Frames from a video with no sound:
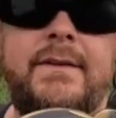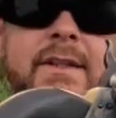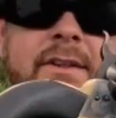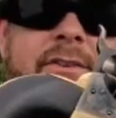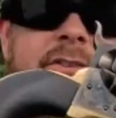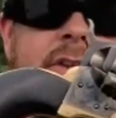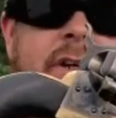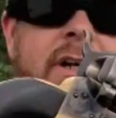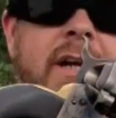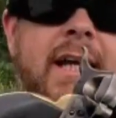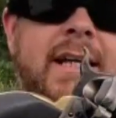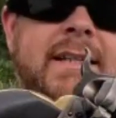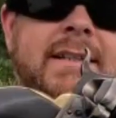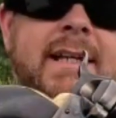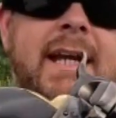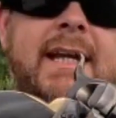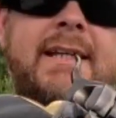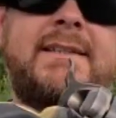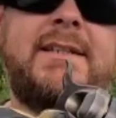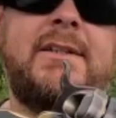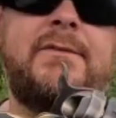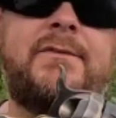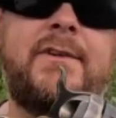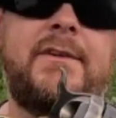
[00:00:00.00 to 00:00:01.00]

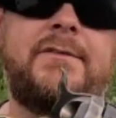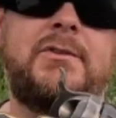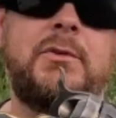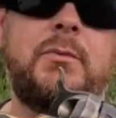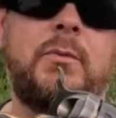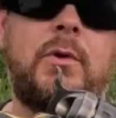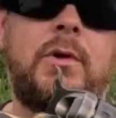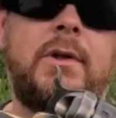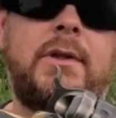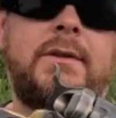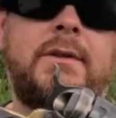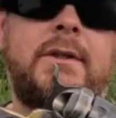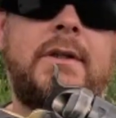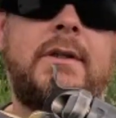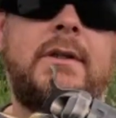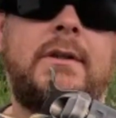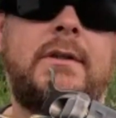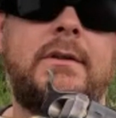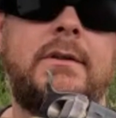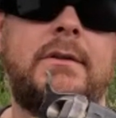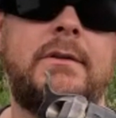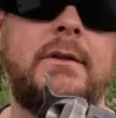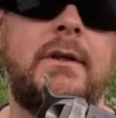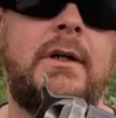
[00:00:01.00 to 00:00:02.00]
1851
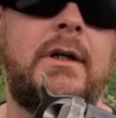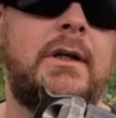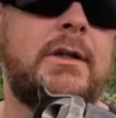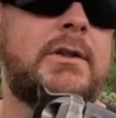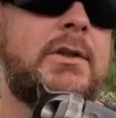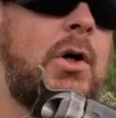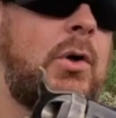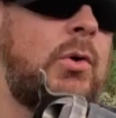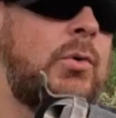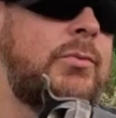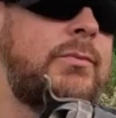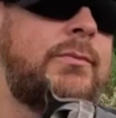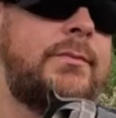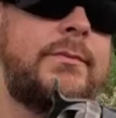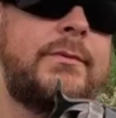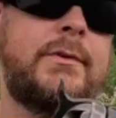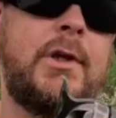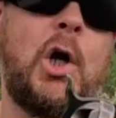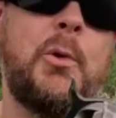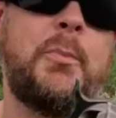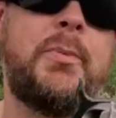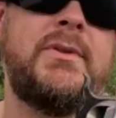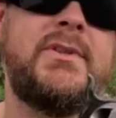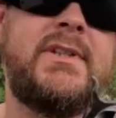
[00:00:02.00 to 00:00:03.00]
Colt
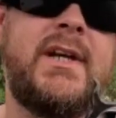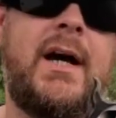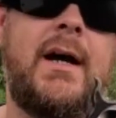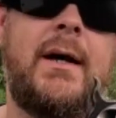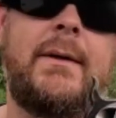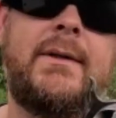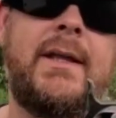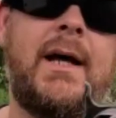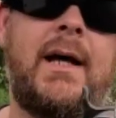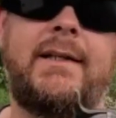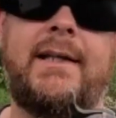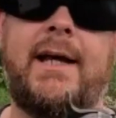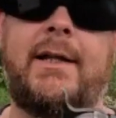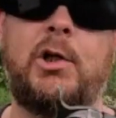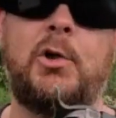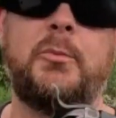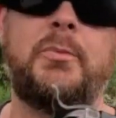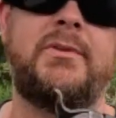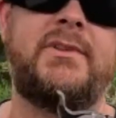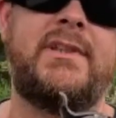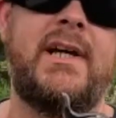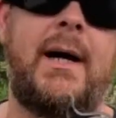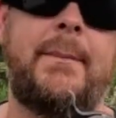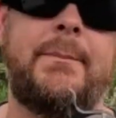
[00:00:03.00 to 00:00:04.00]
open top, not
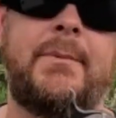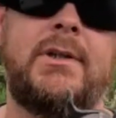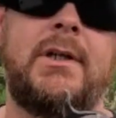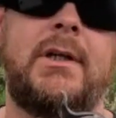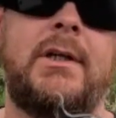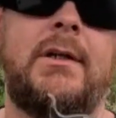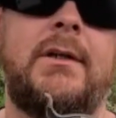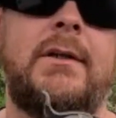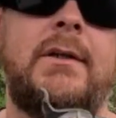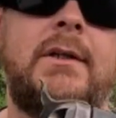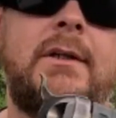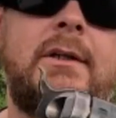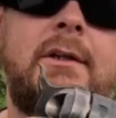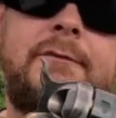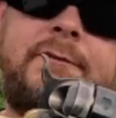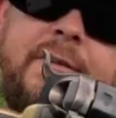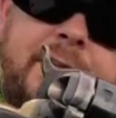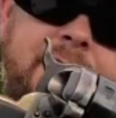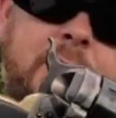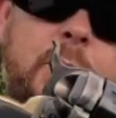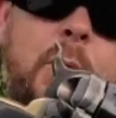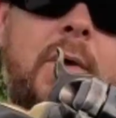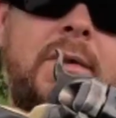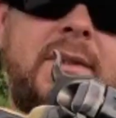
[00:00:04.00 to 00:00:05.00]
open top, but
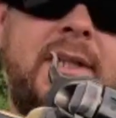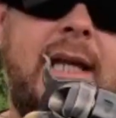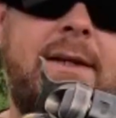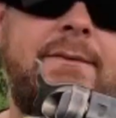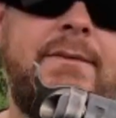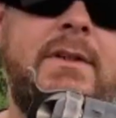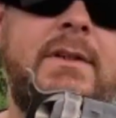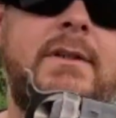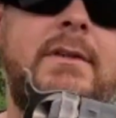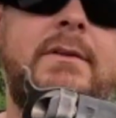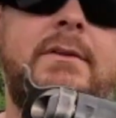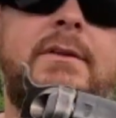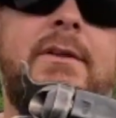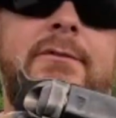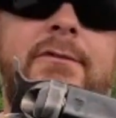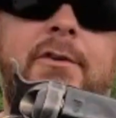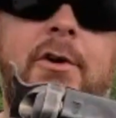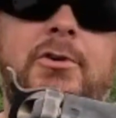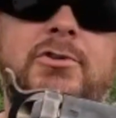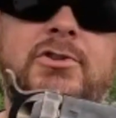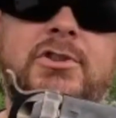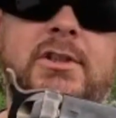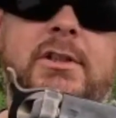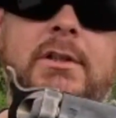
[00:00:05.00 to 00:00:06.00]
51 Navy
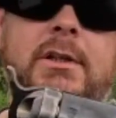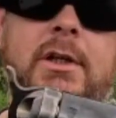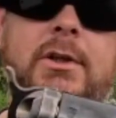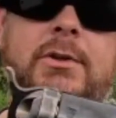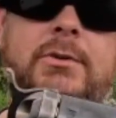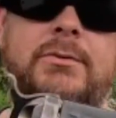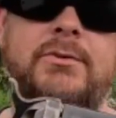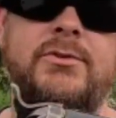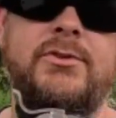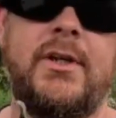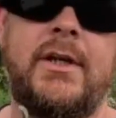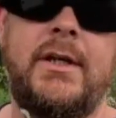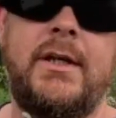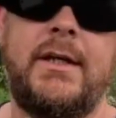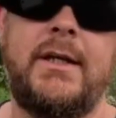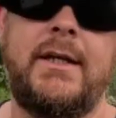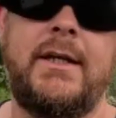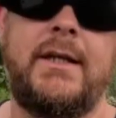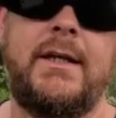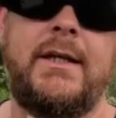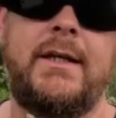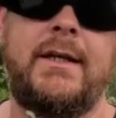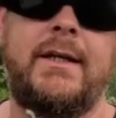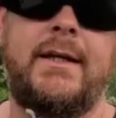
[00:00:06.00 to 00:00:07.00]
conversion clones,
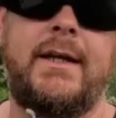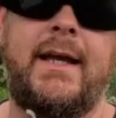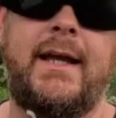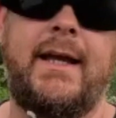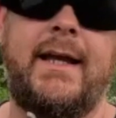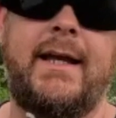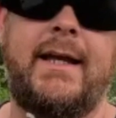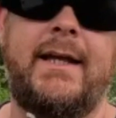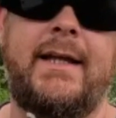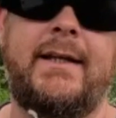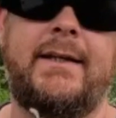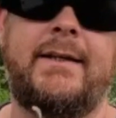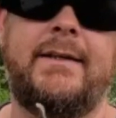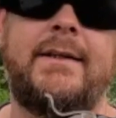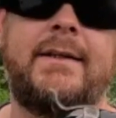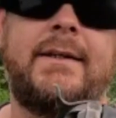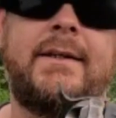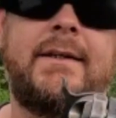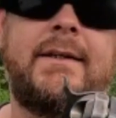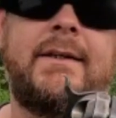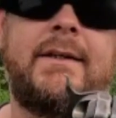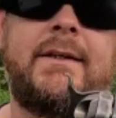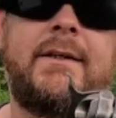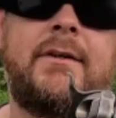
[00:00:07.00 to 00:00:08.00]
and
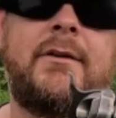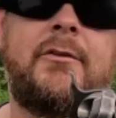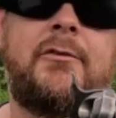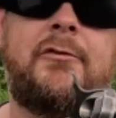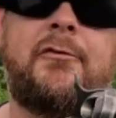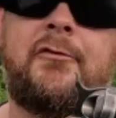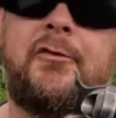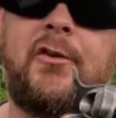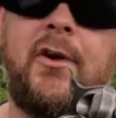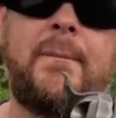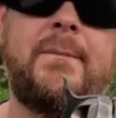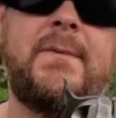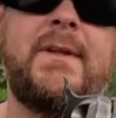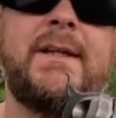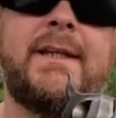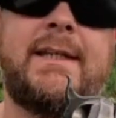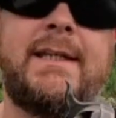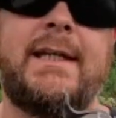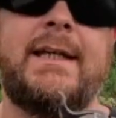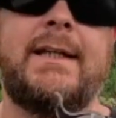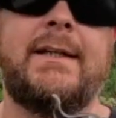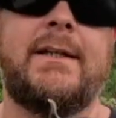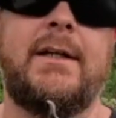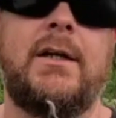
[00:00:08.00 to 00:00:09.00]
from the
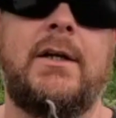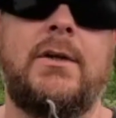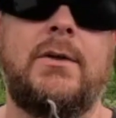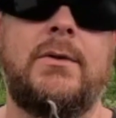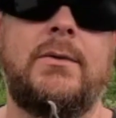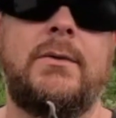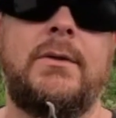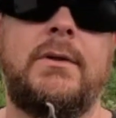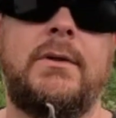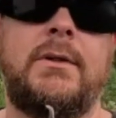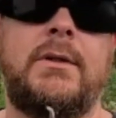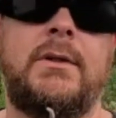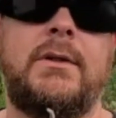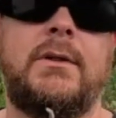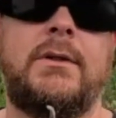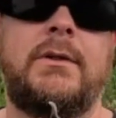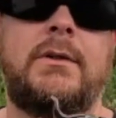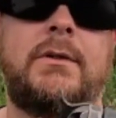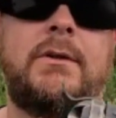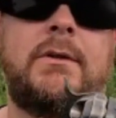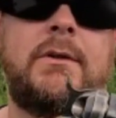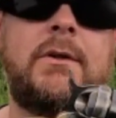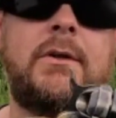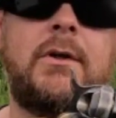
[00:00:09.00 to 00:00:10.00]
get-go
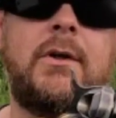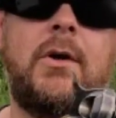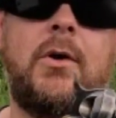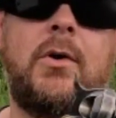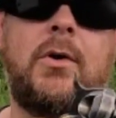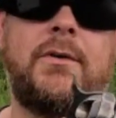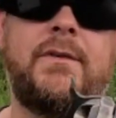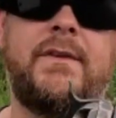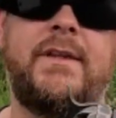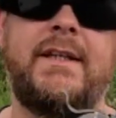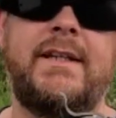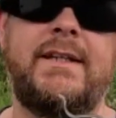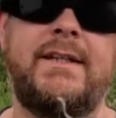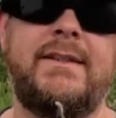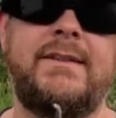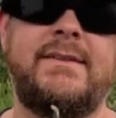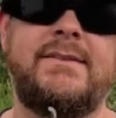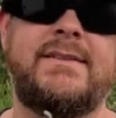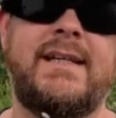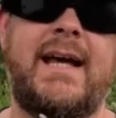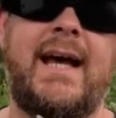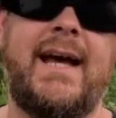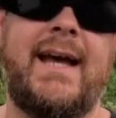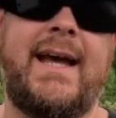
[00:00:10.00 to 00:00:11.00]
on
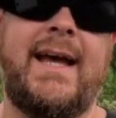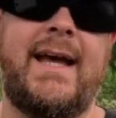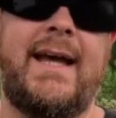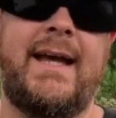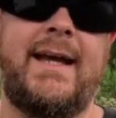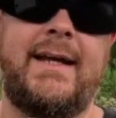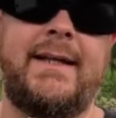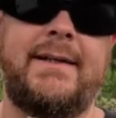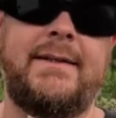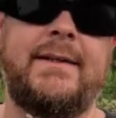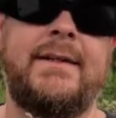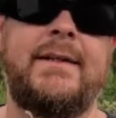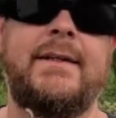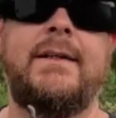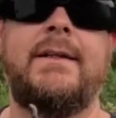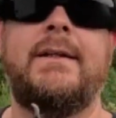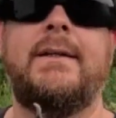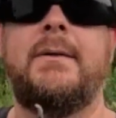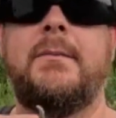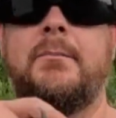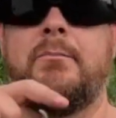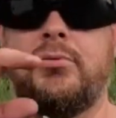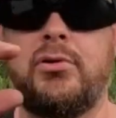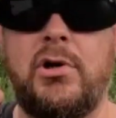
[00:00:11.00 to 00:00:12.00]
these I had
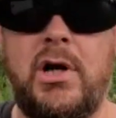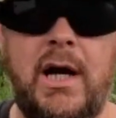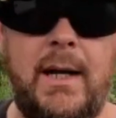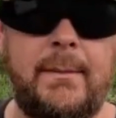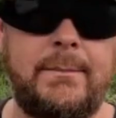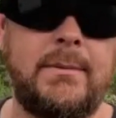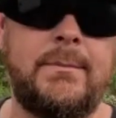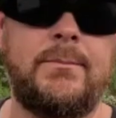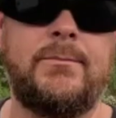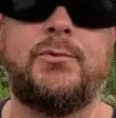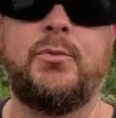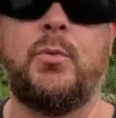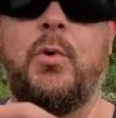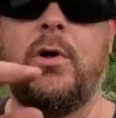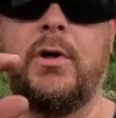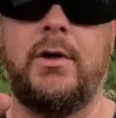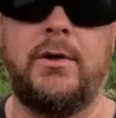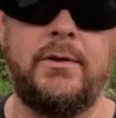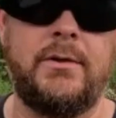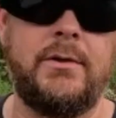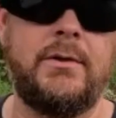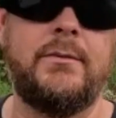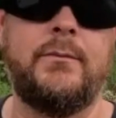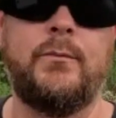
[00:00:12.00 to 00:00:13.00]
problems
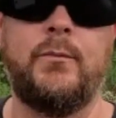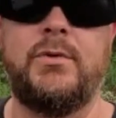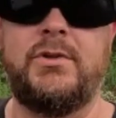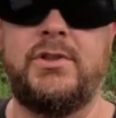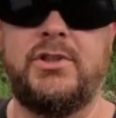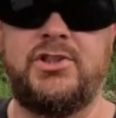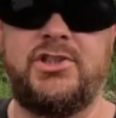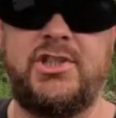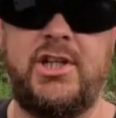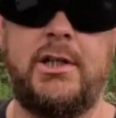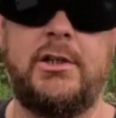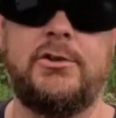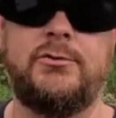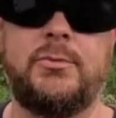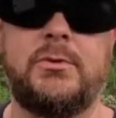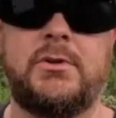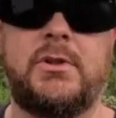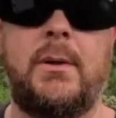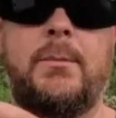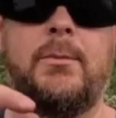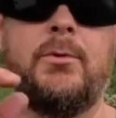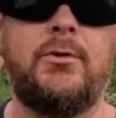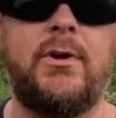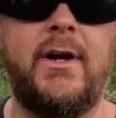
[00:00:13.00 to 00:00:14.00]
where when the shells
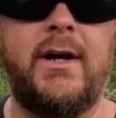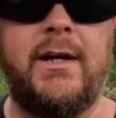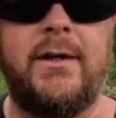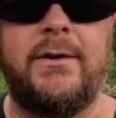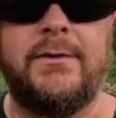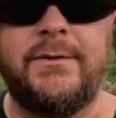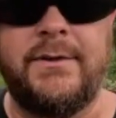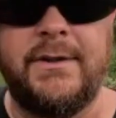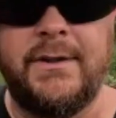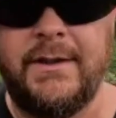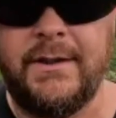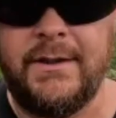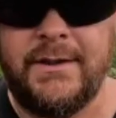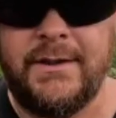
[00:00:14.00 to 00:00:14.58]
would come around